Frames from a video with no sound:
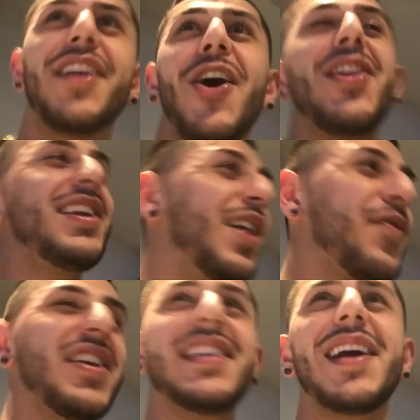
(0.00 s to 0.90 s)
The only
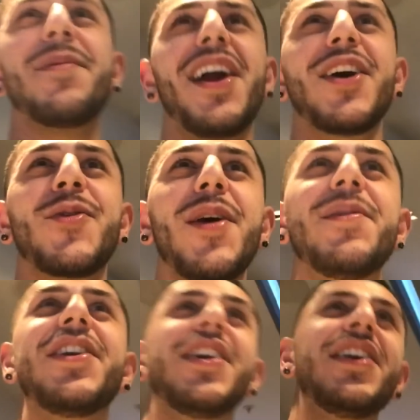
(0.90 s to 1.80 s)
difference is I'm not a
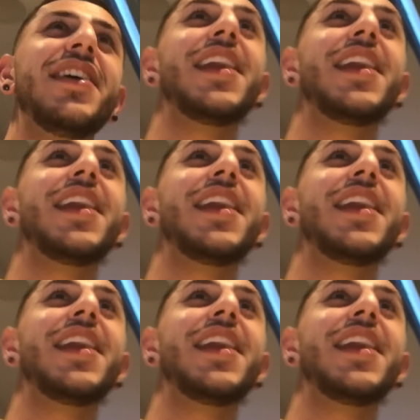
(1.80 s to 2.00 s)
criminal.